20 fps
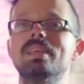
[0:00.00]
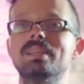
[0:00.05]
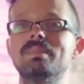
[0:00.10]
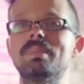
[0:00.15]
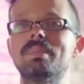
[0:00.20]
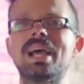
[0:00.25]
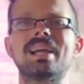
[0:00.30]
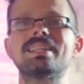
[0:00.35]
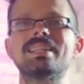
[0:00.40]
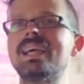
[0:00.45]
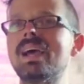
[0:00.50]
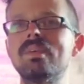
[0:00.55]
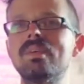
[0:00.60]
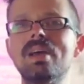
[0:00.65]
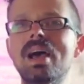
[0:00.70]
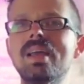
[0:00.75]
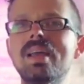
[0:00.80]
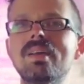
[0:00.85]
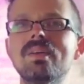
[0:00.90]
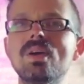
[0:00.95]
back down.
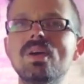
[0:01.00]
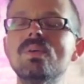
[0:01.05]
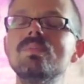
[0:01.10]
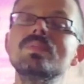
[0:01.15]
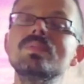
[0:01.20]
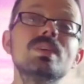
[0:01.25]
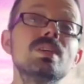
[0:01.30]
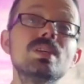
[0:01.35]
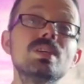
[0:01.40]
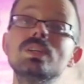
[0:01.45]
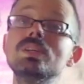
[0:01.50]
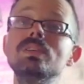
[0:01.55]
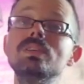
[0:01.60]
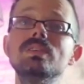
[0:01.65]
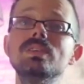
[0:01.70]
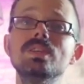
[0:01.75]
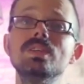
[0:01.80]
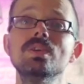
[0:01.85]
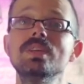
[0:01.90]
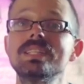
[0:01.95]
I don't know.
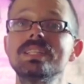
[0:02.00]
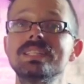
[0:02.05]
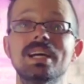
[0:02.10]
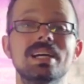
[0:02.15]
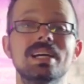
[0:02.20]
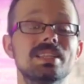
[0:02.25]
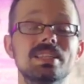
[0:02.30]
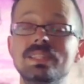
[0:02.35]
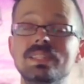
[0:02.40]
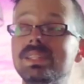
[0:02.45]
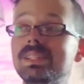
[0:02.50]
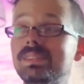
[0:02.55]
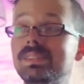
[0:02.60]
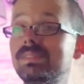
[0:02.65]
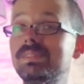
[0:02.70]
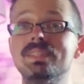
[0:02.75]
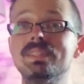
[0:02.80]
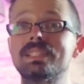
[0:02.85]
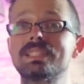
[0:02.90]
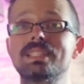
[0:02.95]
You decide.
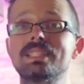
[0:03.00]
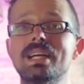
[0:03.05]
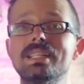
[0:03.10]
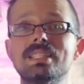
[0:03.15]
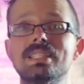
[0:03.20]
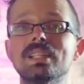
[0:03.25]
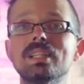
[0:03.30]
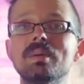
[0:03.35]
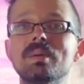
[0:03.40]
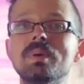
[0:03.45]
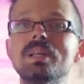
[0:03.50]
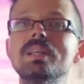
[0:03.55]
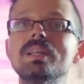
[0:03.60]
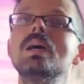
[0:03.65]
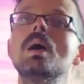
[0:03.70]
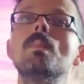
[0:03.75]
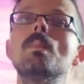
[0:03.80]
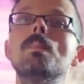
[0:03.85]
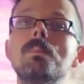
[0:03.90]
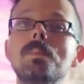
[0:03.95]
The sky's the limit.
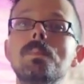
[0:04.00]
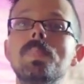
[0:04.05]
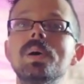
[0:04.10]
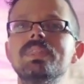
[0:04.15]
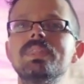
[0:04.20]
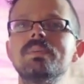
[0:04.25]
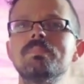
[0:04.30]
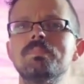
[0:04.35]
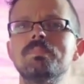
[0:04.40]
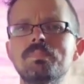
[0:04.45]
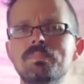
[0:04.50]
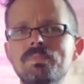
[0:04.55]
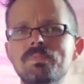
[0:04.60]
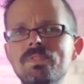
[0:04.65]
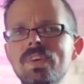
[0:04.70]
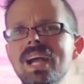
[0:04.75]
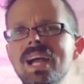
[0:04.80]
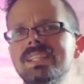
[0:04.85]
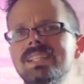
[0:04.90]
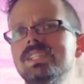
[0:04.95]
But the
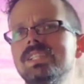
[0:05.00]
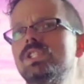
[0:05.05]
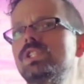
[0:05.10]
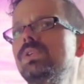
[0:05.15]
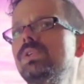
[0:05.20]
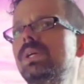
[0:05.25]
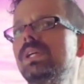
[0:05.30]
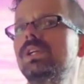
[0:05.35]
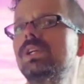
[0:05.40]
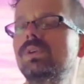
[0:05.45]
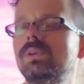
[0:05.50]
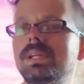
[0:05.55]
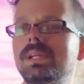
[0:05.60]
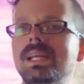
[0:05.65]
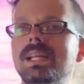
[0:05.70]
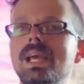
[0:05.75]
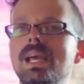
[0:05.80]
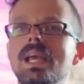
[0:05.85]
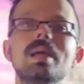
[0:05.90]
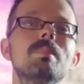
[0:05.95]
fact that you can
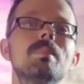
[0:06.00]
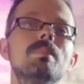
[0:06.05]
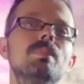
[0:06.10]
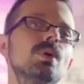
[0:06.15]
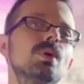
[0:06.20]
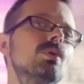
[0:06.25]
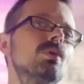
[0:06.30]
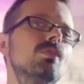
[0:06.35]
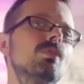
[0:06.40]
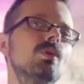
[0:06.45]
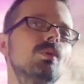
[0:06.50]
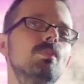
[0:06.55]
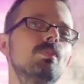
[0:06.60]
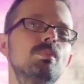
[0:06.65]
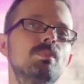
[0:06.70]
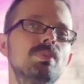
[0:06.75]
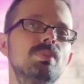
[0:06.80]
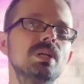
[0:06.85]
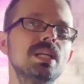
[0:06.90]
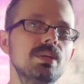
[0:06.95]
create a beautiful
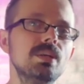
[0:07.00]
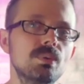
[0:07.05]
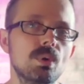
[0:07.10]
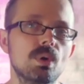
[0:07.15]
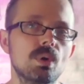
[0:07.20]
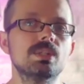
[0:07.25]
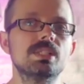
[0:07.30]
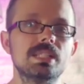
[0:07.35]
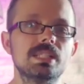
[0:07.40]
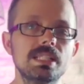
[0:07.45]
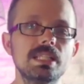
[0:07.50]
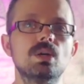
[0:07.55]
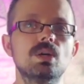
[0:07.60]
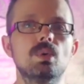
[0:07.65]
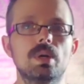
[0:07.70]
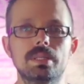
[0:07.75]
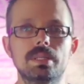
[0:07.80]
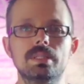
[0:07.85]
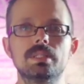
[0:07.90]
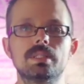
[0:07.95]
B-roll
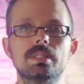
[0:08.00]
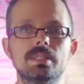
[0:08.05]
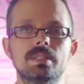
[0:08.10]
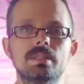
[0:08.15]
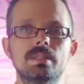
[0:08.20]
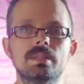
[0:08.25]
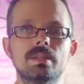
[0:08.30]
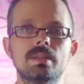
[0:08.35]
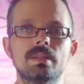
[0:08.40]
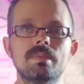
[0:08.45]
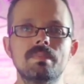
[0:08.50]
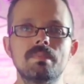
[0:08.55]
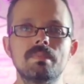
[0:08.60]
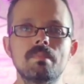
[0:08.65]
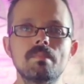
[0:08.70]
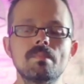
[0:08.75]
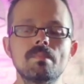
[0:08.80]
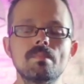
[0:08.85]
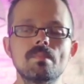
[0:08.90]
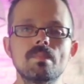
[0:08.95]
sequence
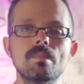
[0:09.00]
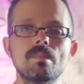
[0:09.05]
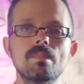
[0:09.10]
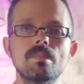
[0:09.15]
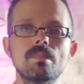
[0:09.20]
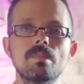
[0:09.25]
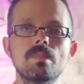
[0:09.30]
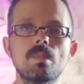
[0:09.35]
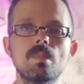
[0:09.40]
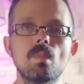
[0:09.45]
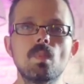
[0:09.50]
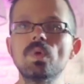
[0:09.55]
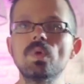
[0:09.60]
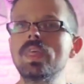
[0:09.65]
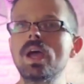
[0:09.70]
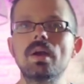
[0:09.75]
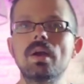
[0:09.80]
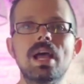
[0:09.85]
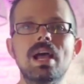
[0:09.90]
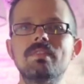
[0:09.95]

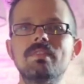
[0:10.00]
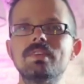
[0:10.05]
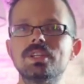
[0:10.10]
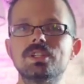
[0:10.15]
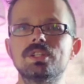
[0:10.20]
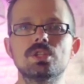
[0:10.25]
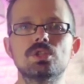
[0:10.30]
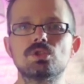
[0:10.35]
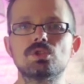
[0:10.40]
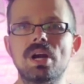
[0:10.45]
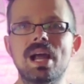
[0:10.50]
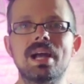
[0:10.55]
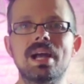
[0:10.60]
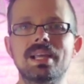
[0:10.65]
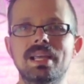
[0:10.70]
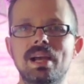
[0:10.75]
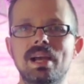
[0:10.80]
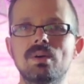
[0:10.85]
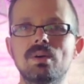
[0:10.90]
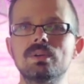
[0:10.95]
without having to drag
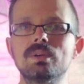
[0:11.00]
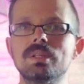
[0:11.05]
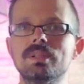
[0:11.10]
out